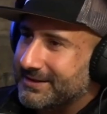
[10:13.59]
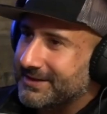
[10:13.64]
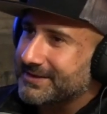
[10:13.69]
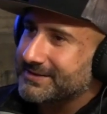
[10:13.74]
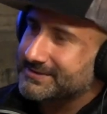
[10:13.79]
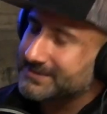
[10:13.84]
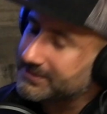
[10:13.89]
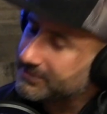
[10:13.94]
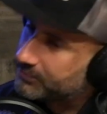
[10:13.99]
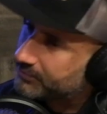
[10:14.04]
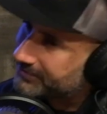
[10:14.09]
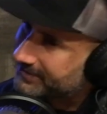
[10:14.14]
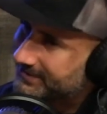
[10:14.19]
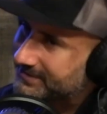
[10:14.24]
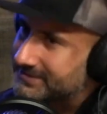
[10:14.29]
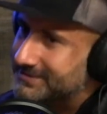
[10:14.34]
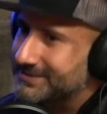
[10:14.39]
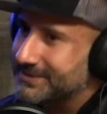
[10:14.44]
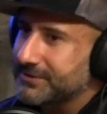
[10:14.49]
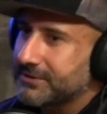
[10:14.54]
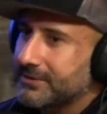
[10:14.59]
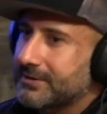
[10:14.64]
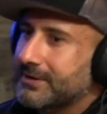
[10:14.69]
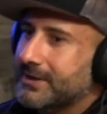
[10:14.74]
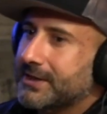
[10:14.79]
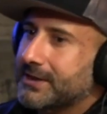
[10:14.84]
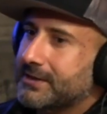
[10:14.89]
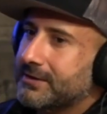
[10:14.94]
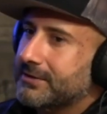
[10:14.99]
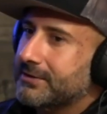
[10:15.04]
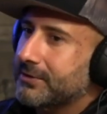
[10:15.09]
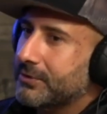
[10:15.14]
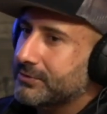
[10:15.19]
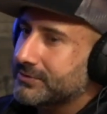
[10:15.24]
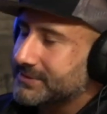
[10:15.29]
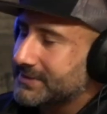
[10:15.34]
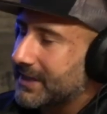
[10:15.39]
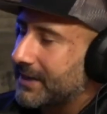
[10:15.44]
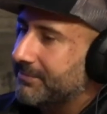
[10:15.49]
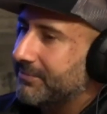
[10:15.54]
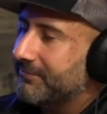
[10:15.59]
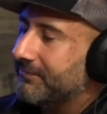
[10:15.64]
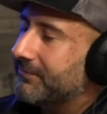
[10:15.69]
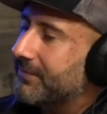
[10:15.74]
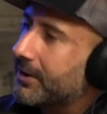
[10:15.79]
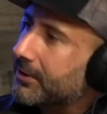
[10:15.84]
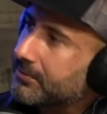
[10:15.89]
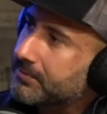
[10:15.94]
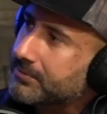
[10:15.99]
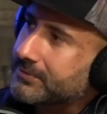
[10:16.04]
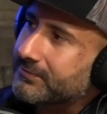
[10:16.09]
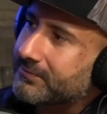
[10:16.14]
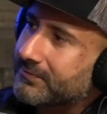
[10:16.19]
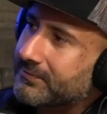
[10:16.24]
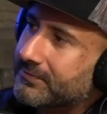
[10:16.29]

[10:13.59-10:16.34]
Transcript: think it's a little easier in those type of environments.